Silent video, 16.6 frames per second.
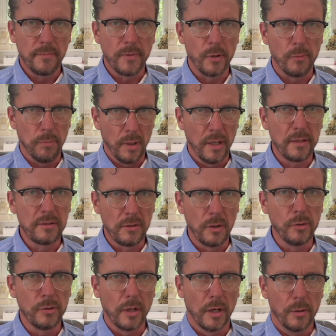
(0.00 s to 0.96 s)
their blood
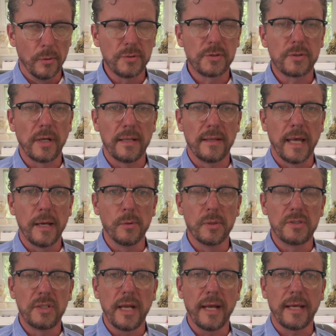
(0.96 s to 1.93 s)
glucose, and they
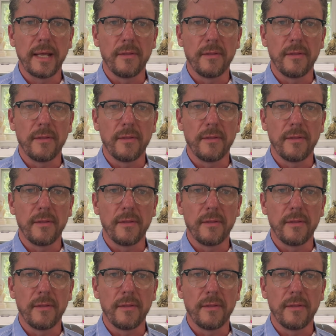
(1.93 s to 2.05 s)
would check